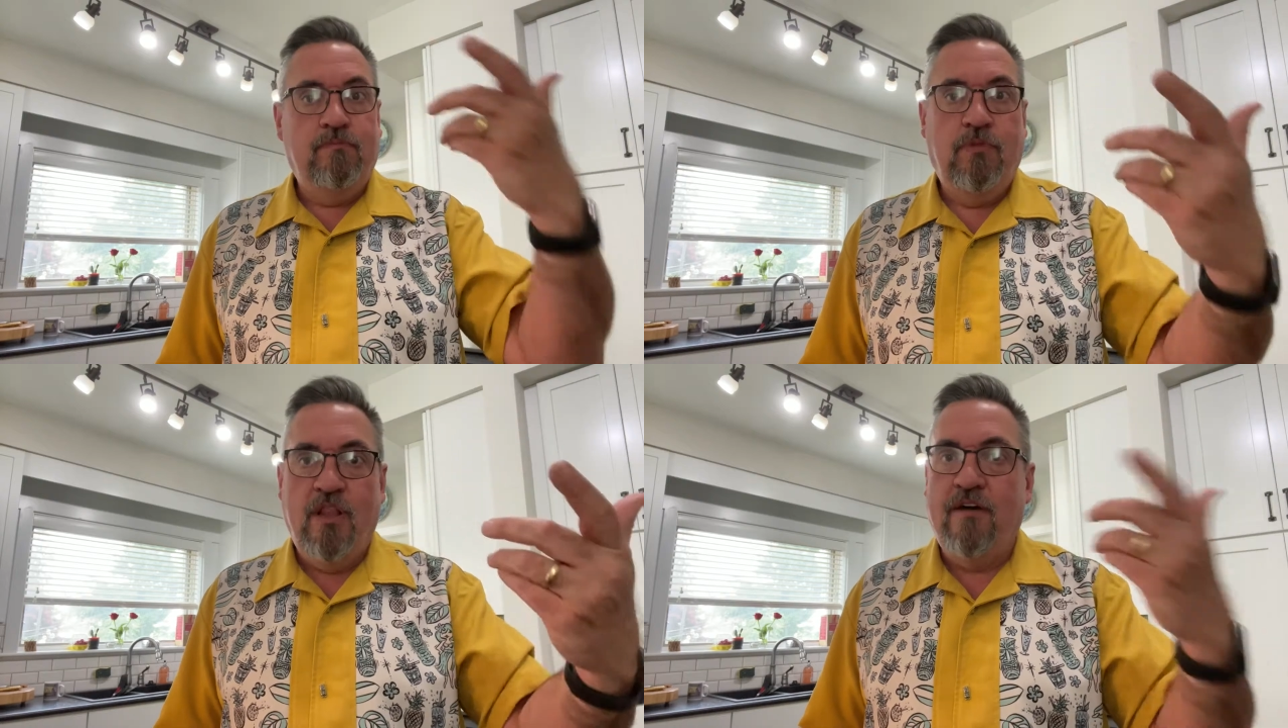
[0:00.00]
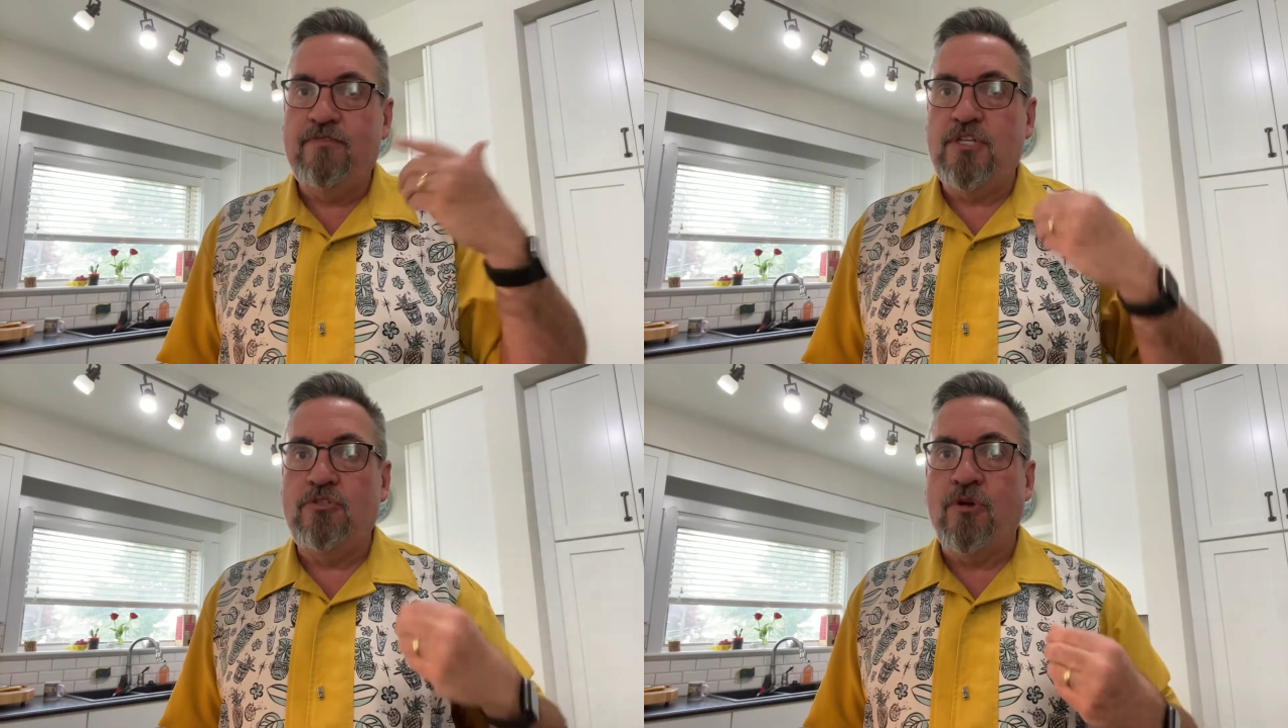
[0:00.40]

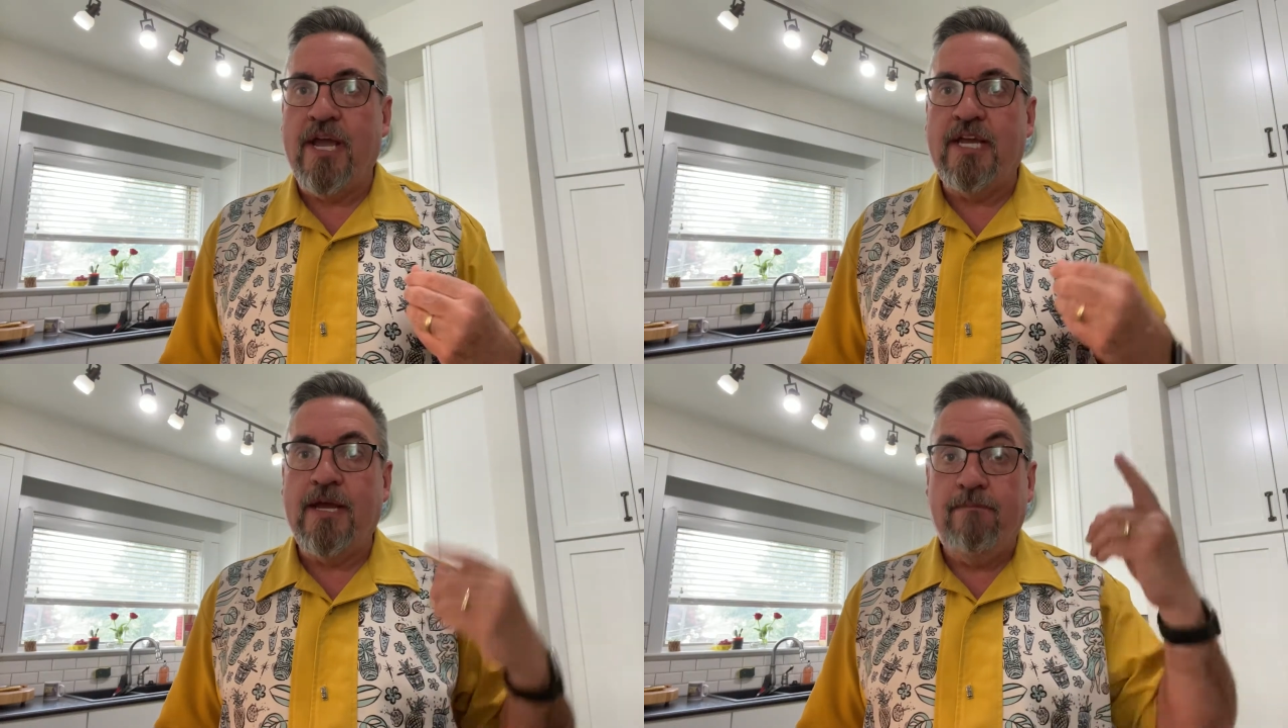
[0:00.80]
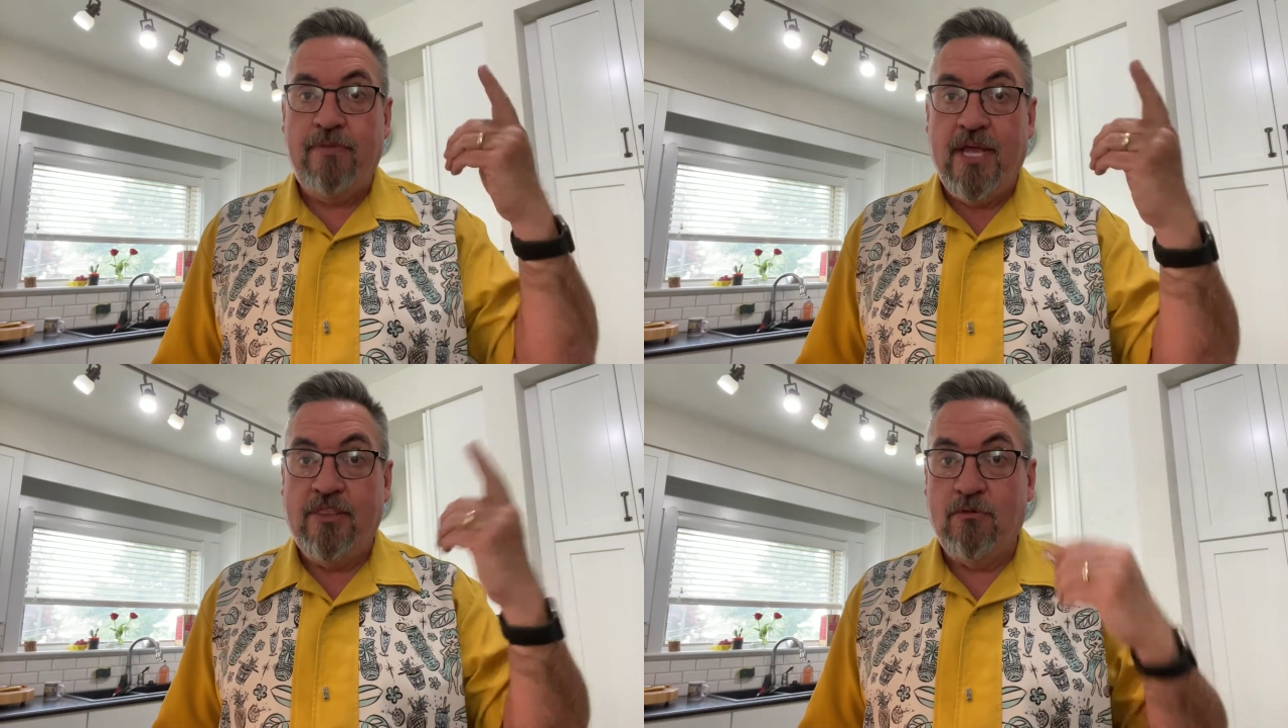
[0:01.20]
loved to drink,
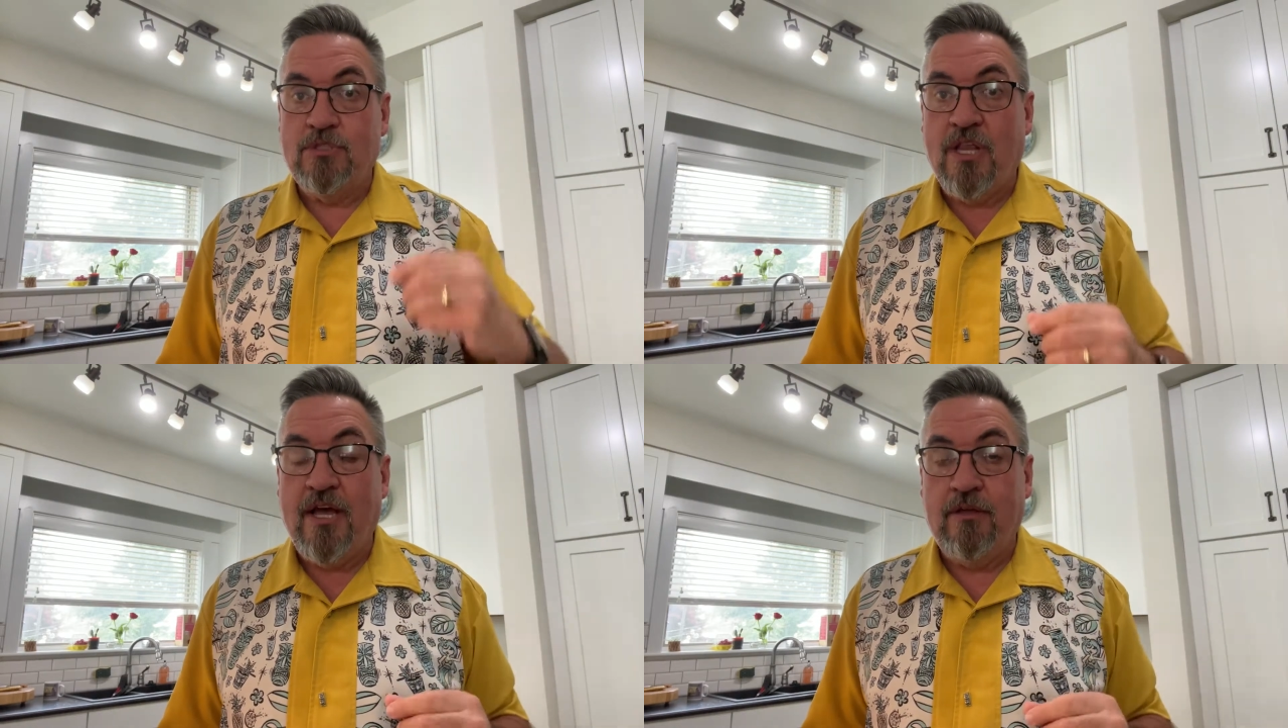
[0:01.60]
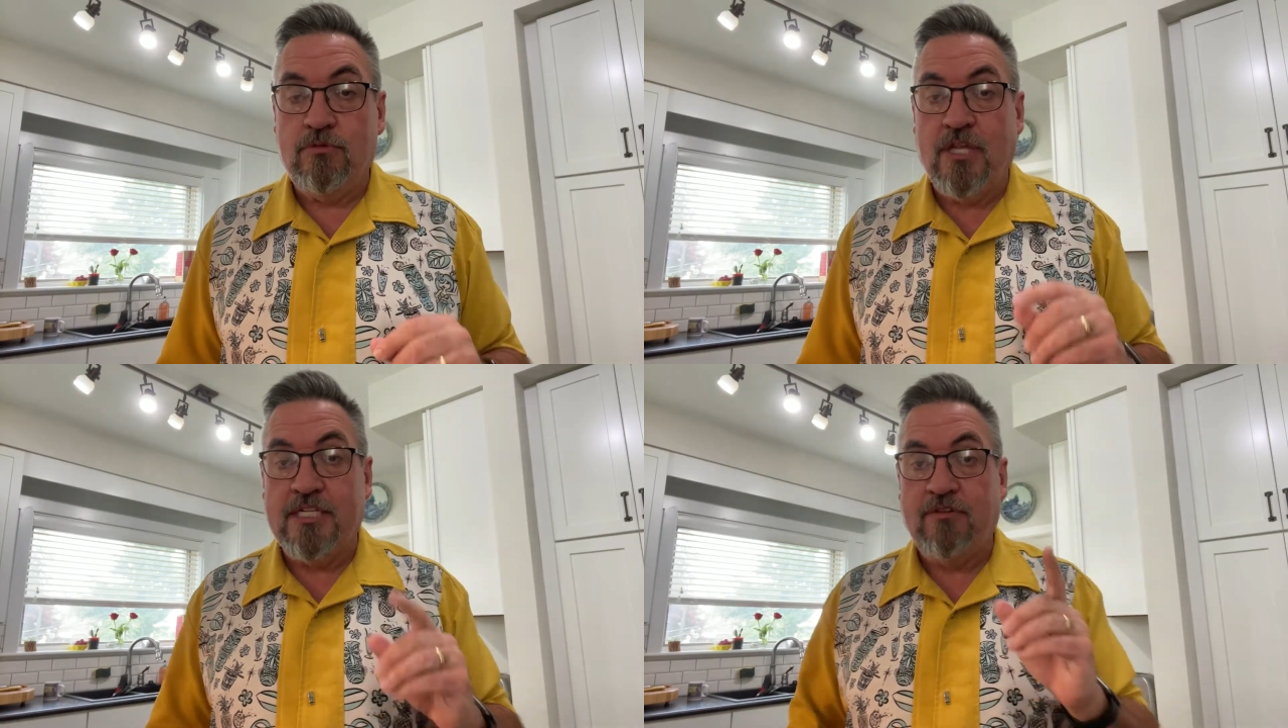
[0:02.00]
and there was
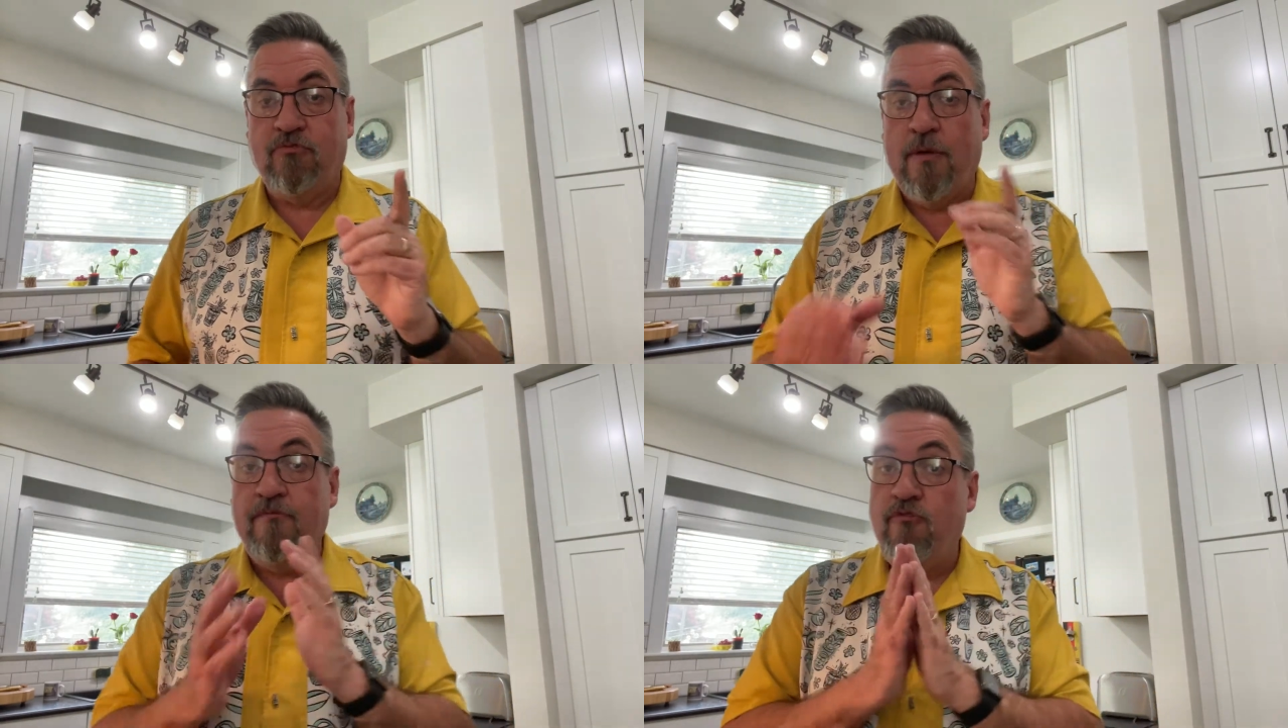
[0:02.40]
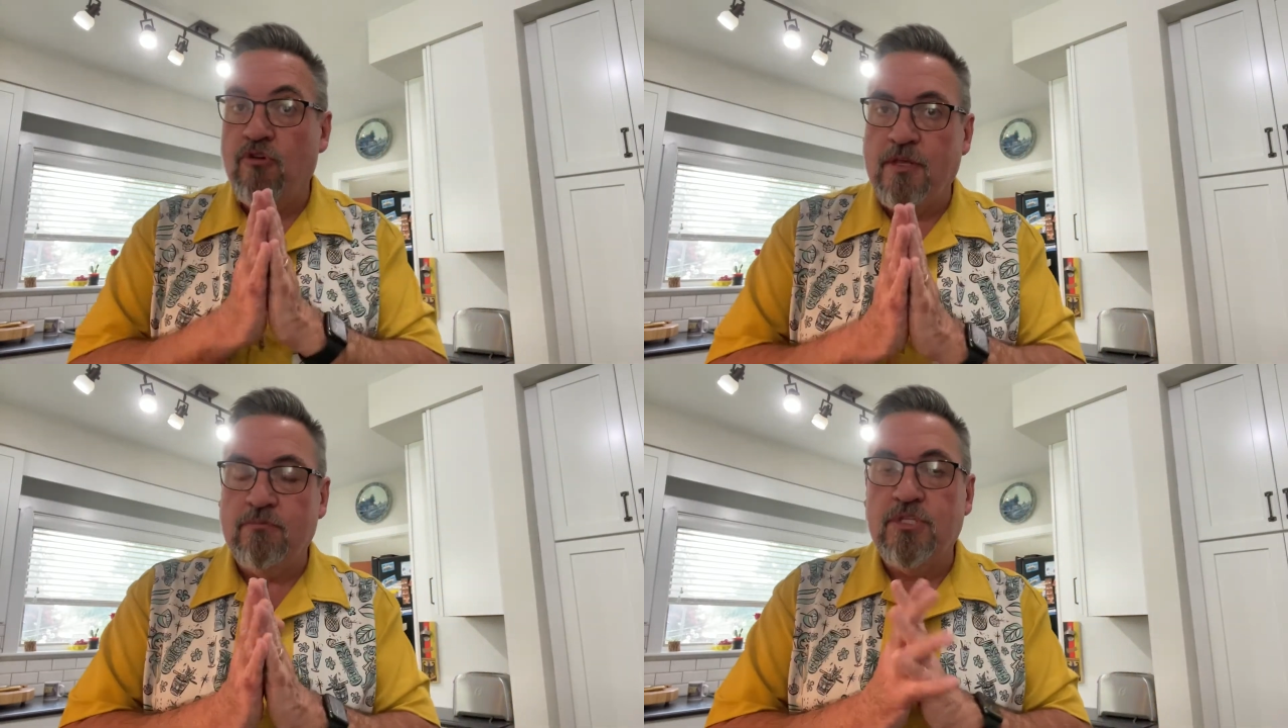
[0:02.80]
lots of rum
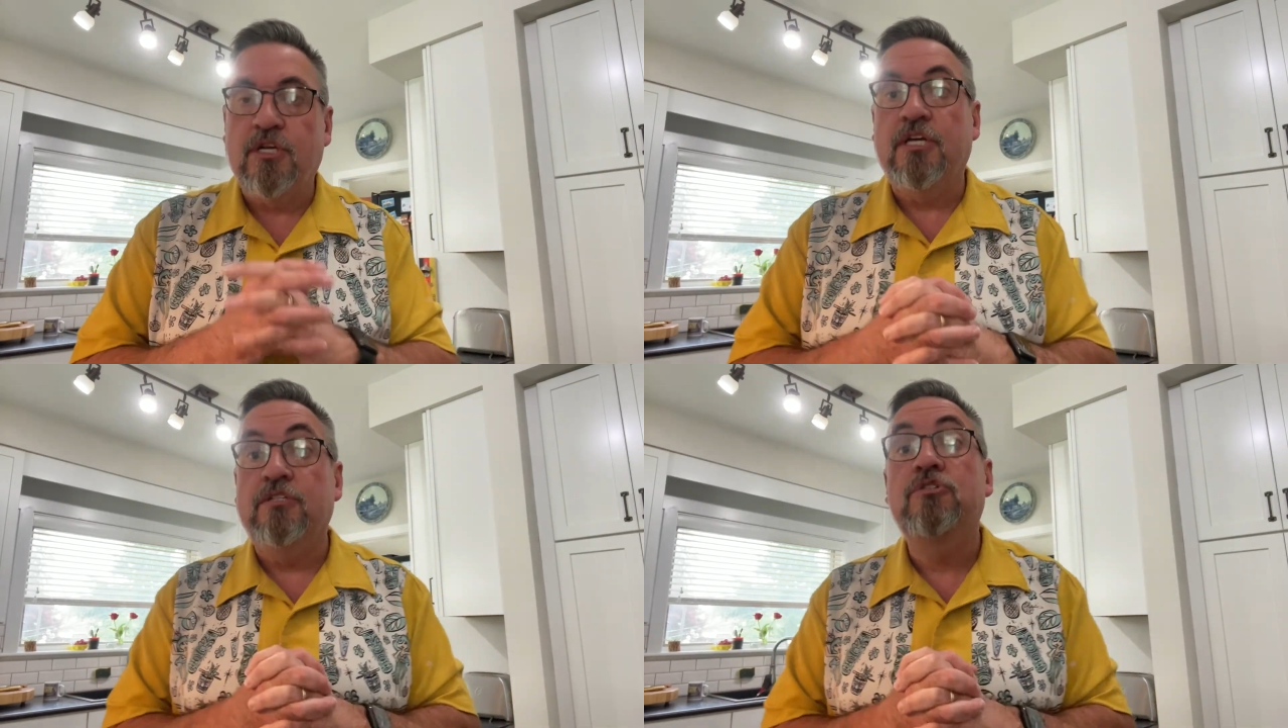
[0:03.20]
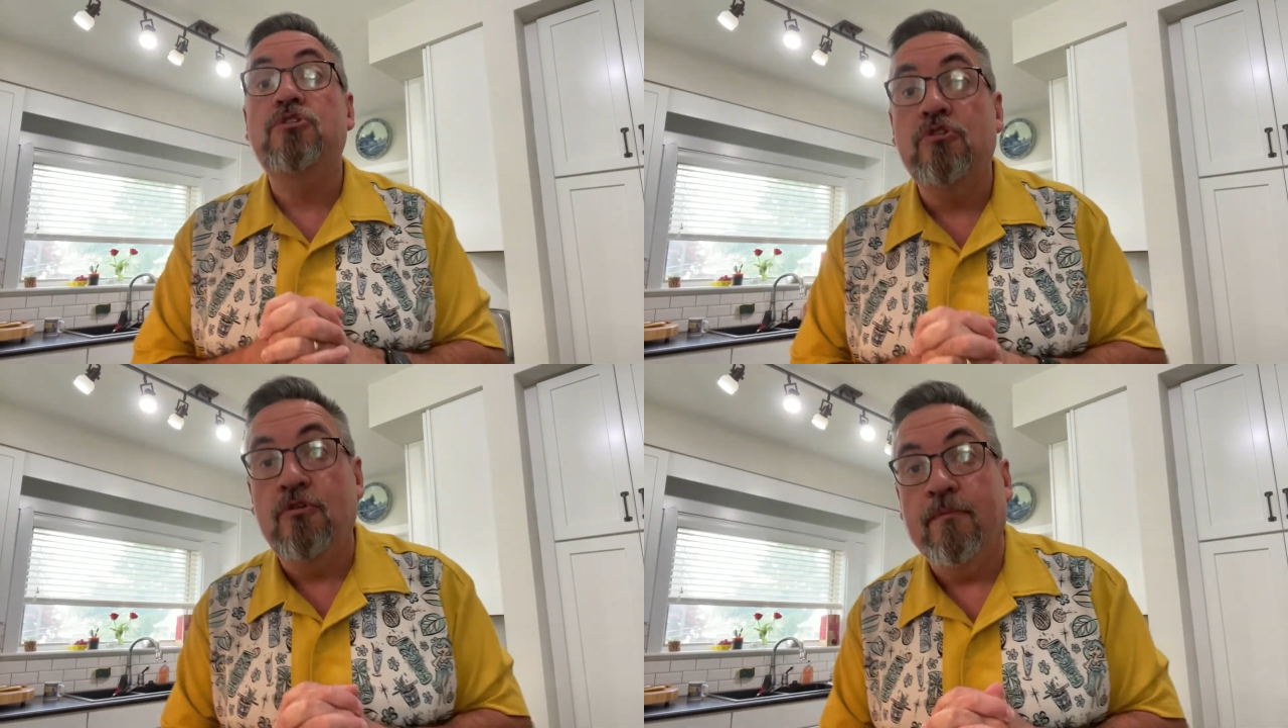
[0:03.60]
for them to
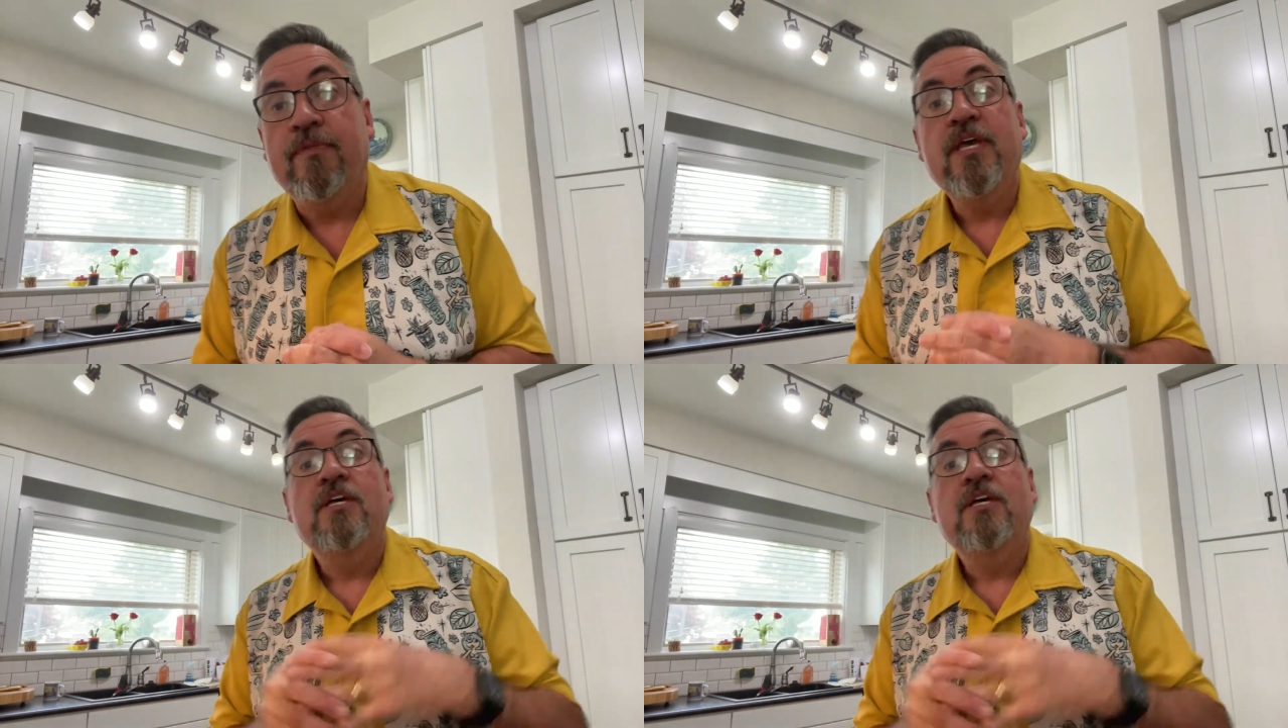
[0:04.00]
consume.